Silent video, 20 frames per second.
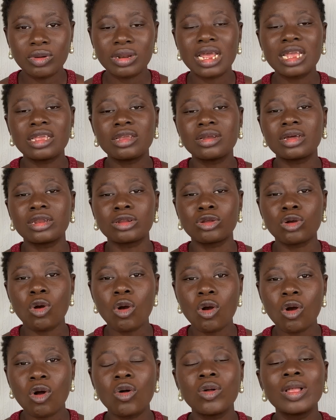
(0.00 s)
that you can
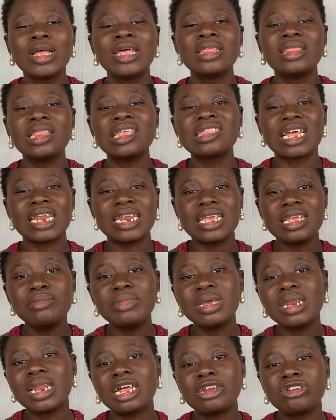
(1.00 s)
call. There's an
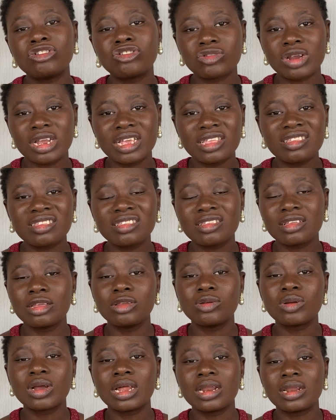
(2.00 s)
email address
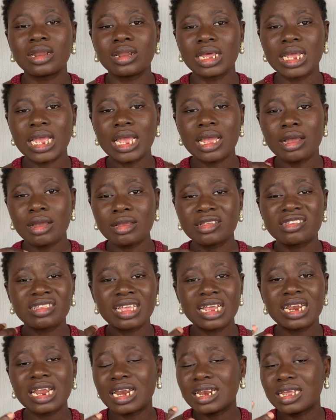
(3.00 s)
you can
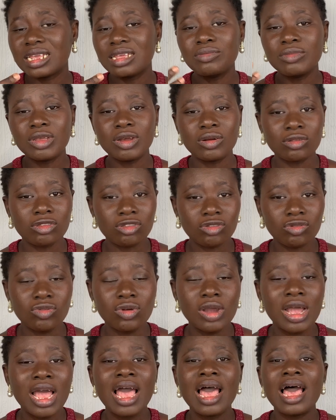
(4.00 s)
send an email
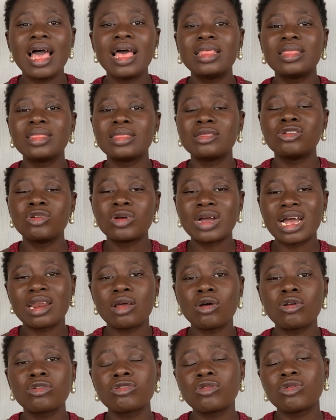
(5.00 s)
to, and you can
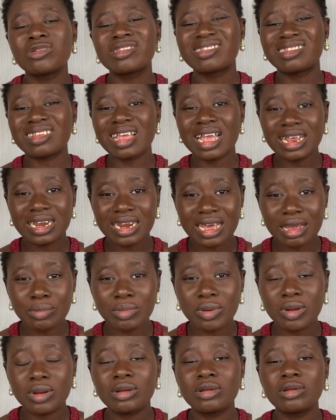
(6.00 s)
also sign
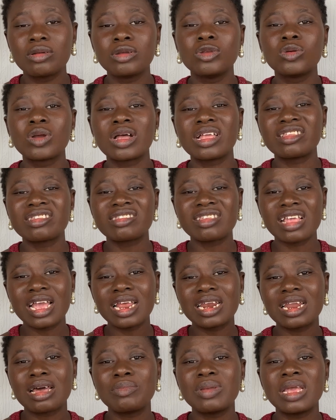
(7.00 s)
up. You can
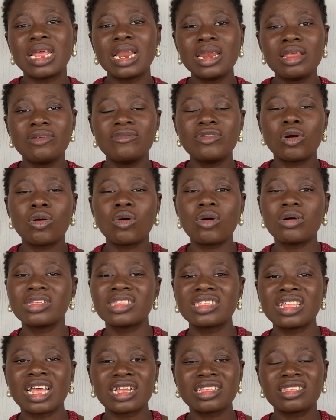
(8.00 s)
sign up and leave your
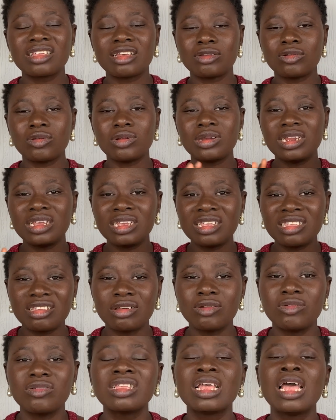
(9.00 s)
contact and your
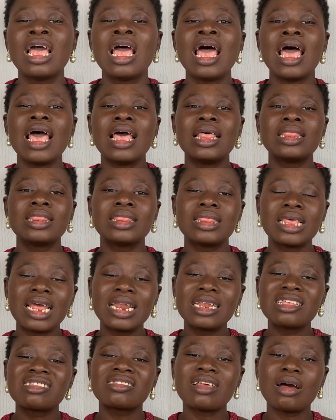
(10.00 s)
details, and
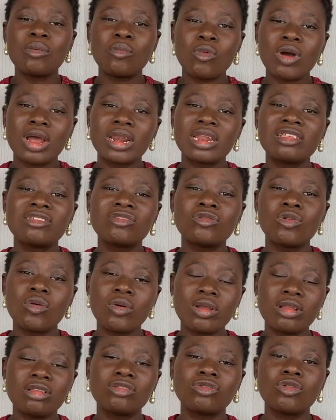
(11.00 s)
then someone is
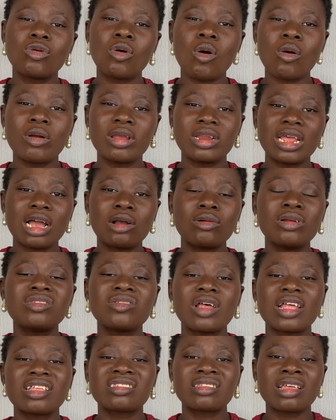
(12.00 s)
going to call you. They are going
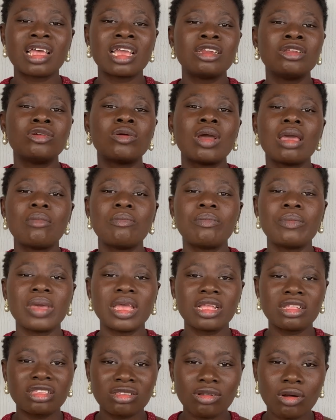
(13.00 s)
to assign you a
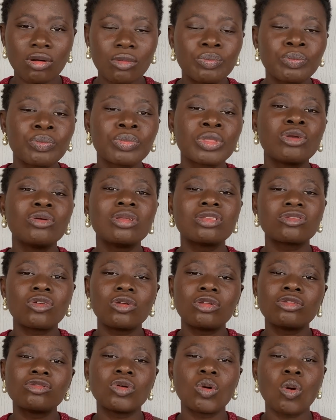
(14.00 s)
mentor who is
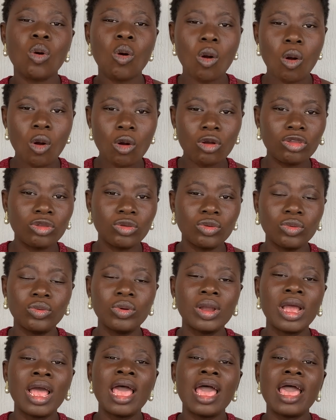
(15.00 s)
going to call
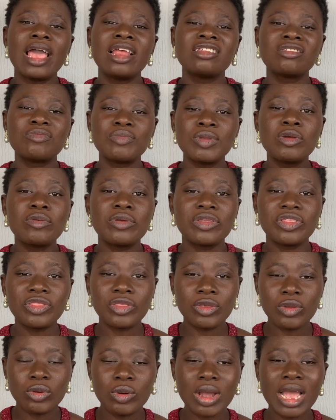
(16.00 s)
you and speak with
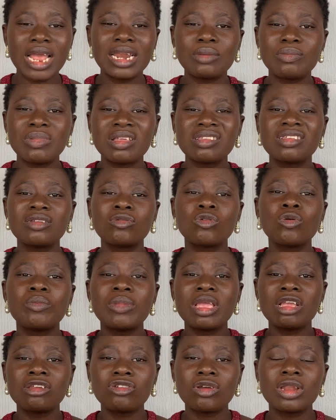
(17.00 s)
you, and the person will
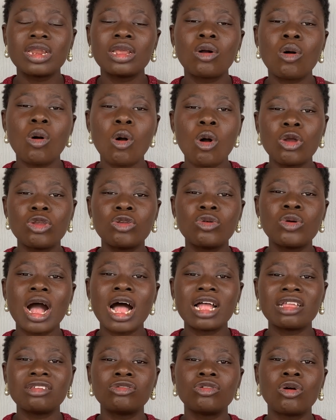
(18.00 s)
make sure they call you
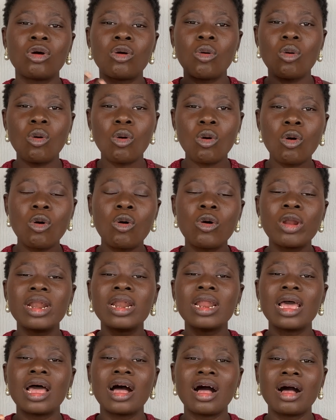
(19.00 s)
at your own